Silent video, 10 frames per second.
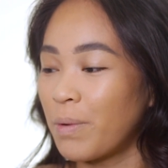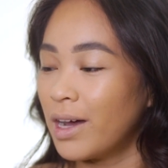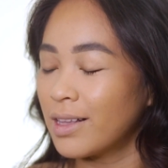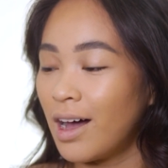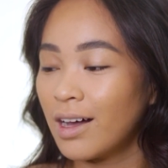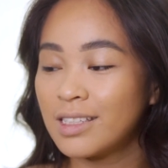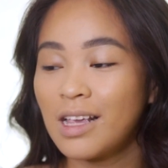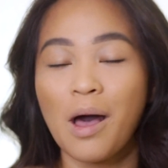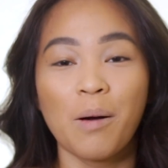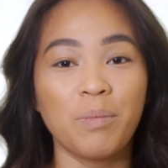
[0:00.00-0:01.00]

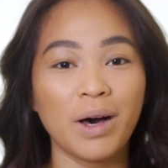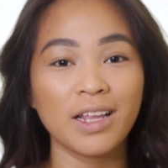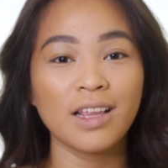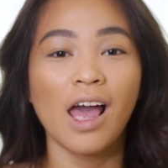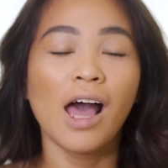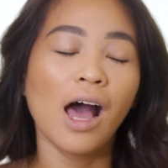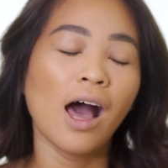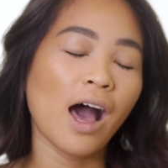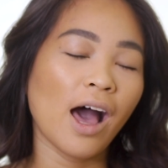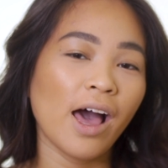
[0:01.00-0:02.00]
products, but
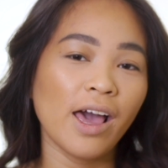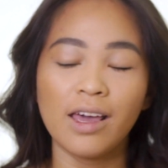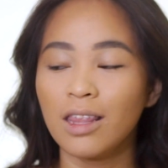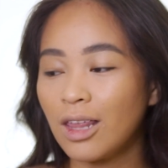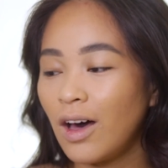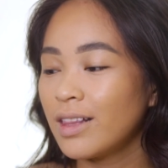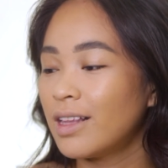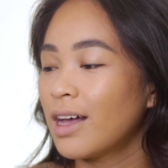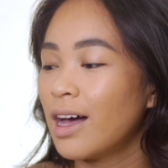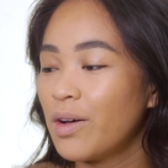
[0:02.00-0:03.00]
I thought
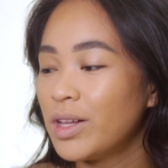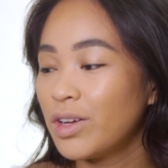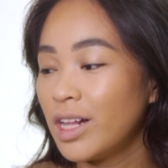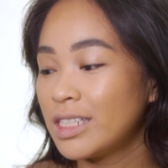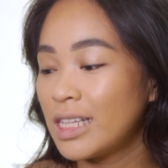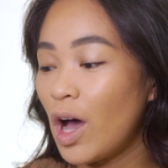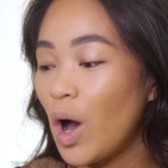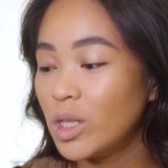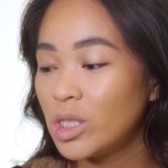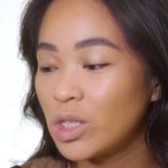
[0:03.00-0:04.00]
na gagawin ko na sila
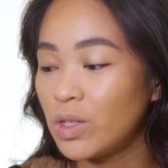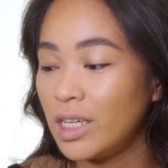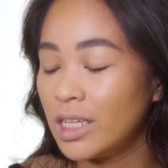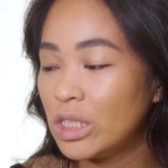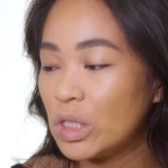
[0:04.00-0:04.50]
on screen,